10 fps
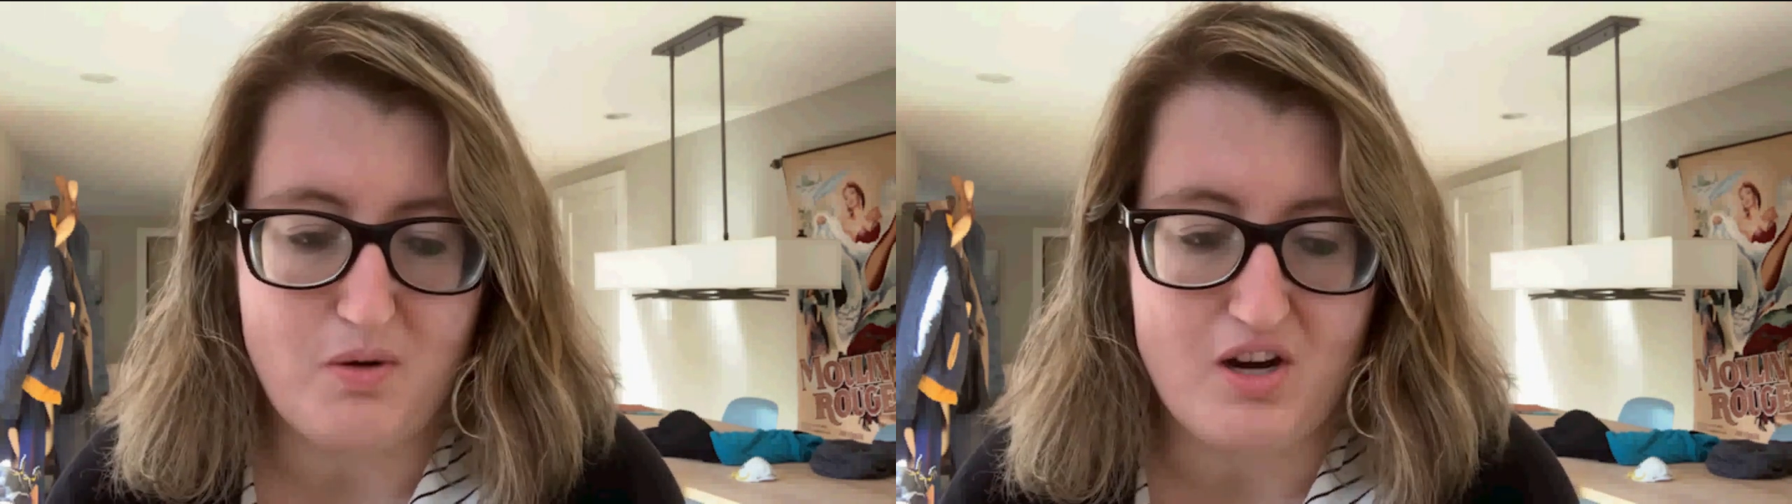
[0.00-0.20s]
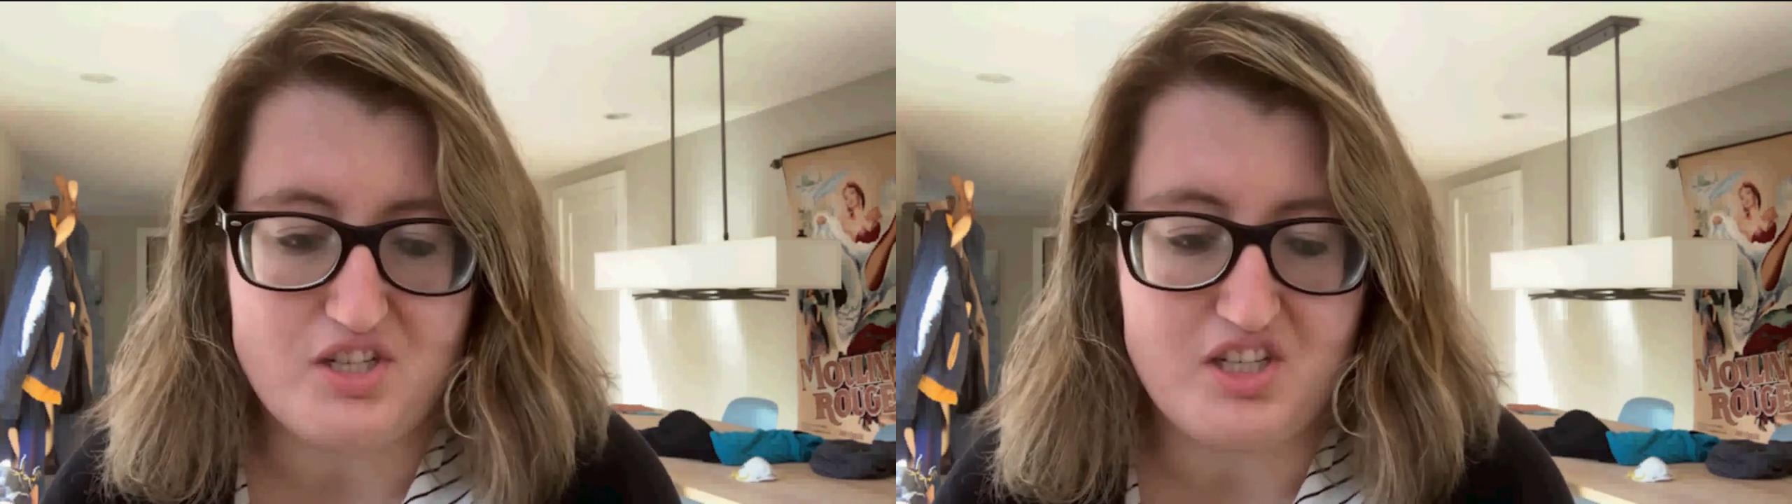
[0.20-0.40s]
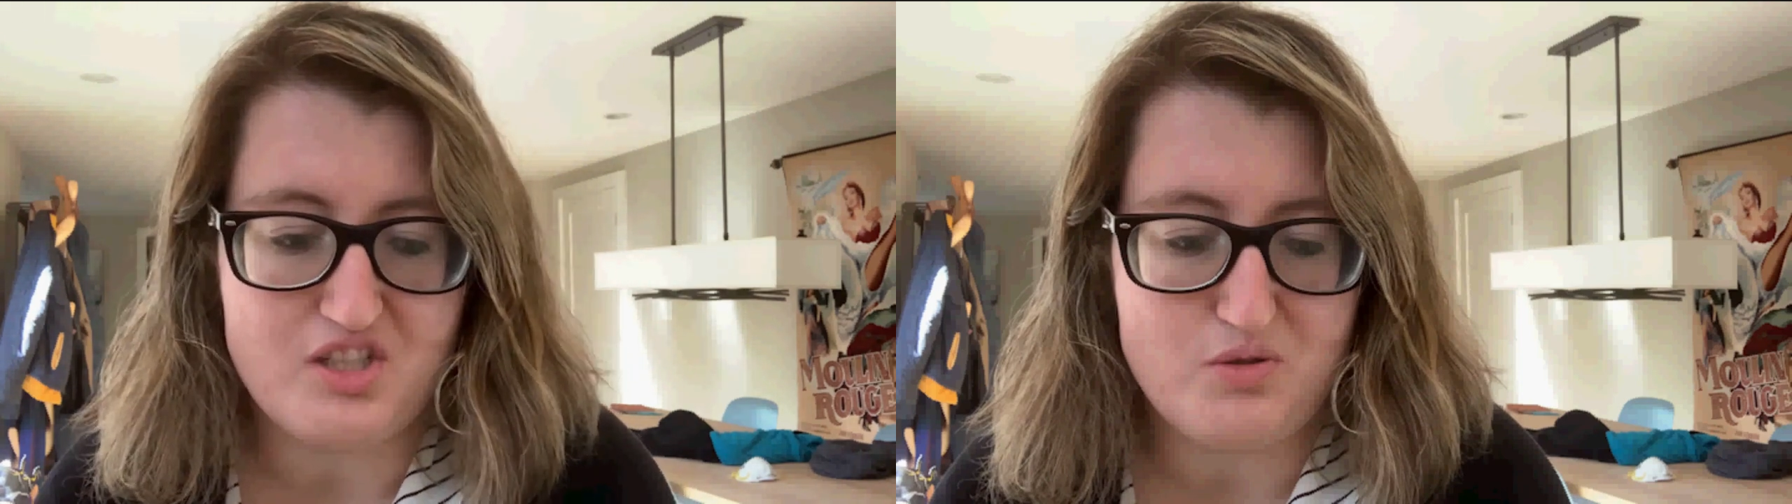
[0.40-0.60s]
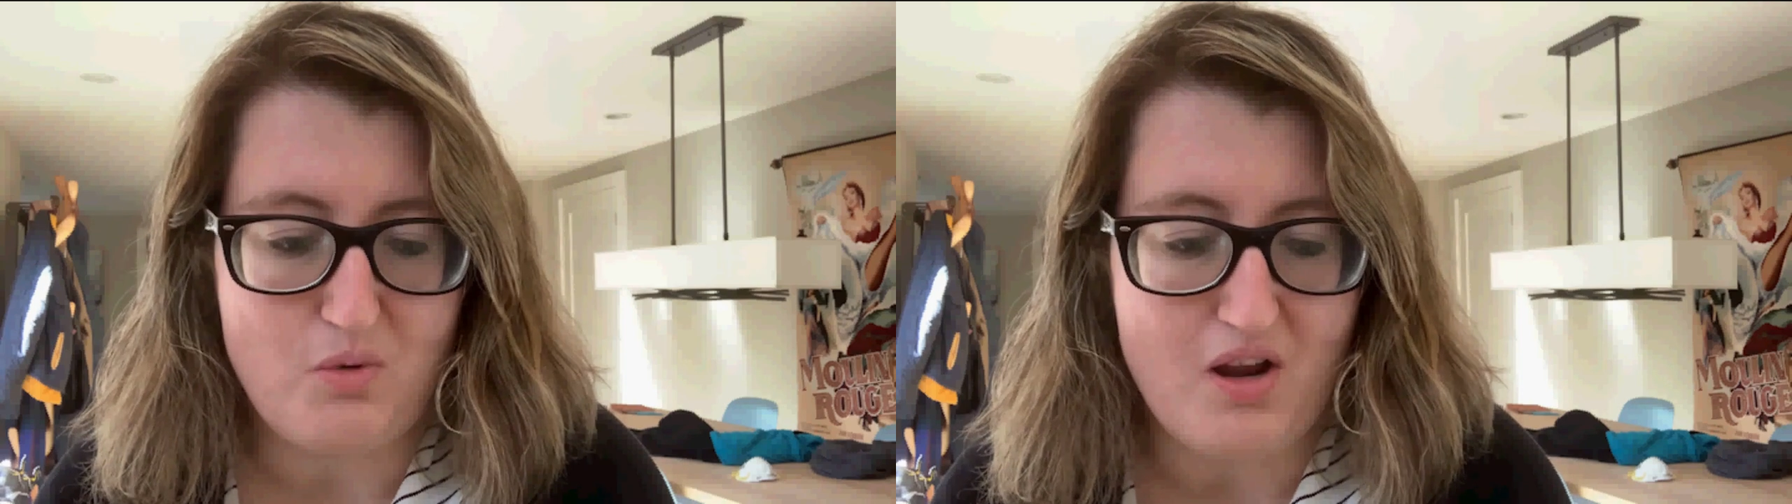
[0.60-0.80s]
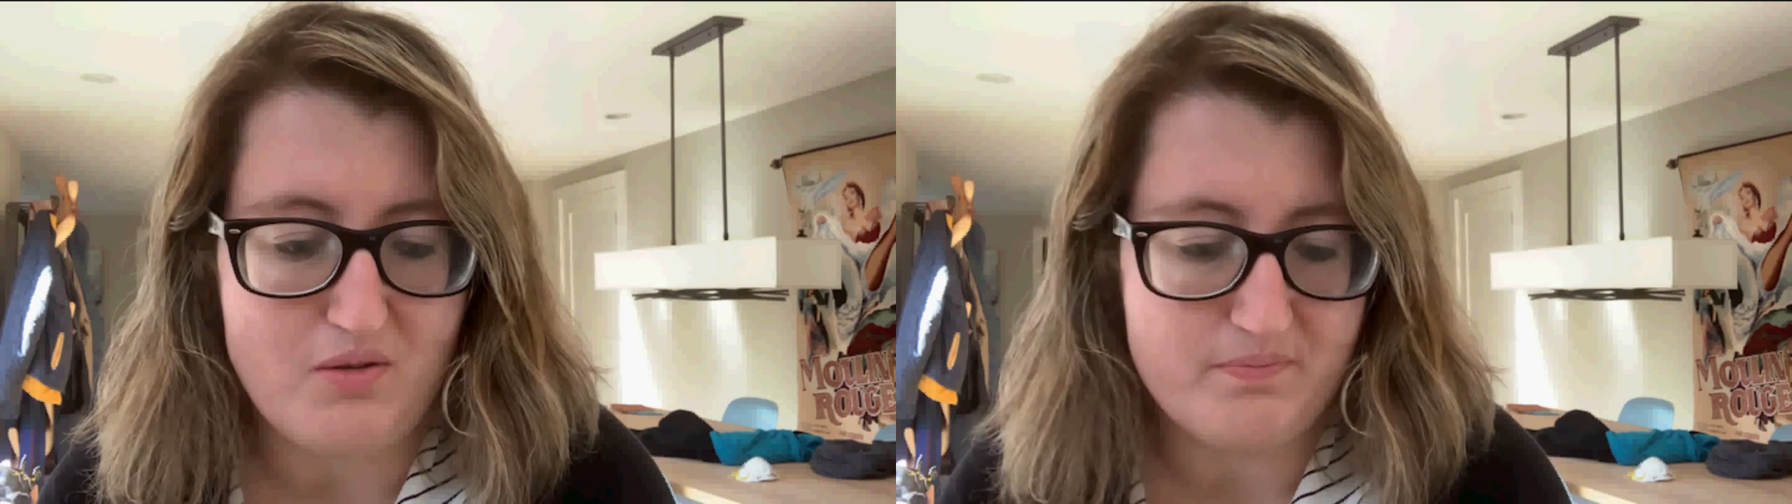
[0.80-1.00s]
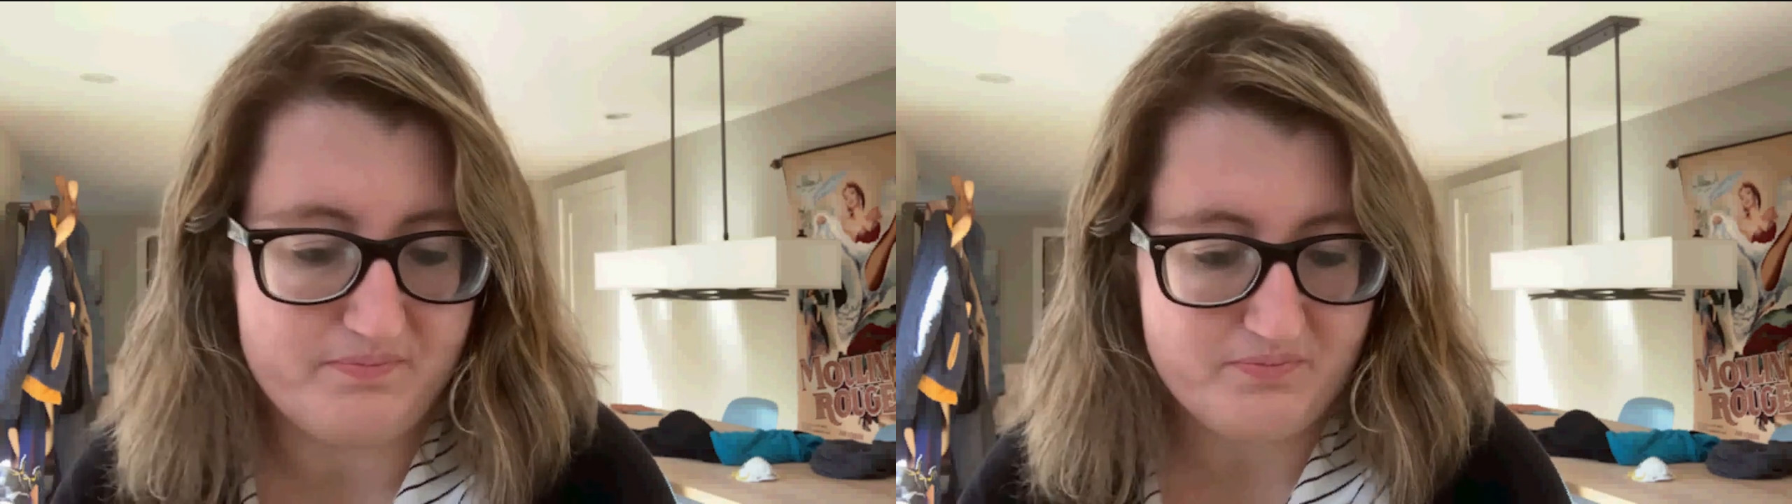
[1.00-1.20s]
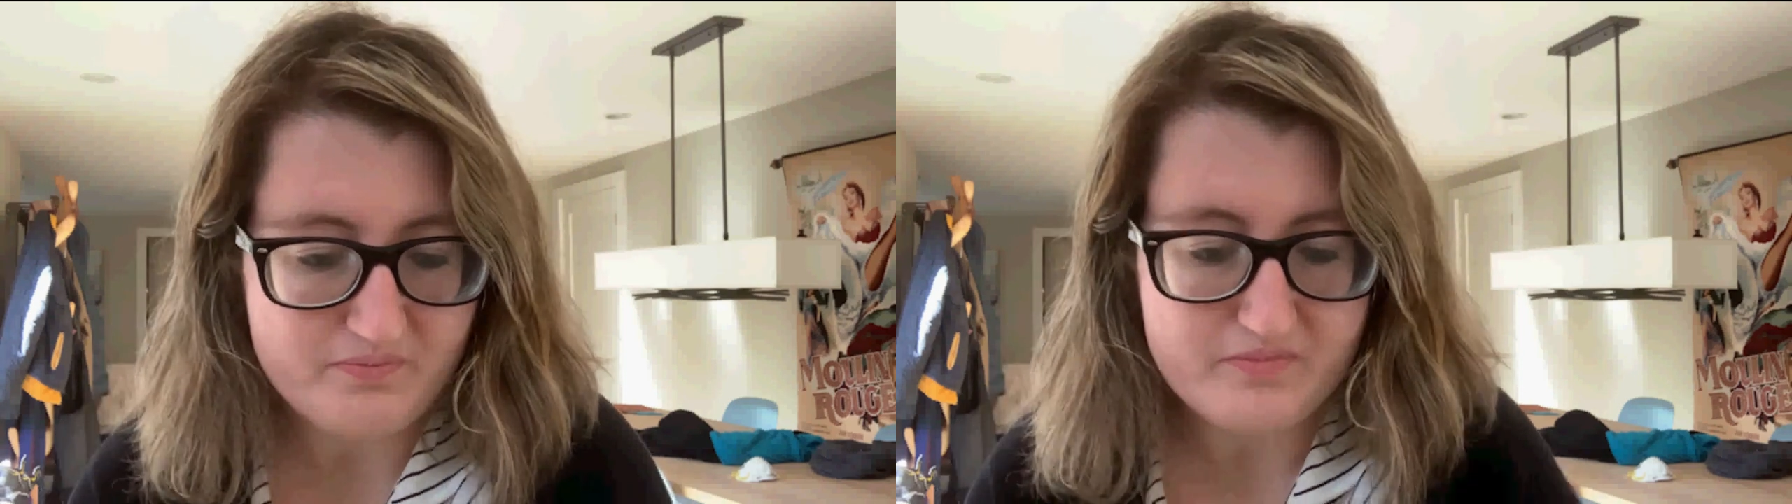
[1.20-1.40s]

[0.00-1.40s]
project as well.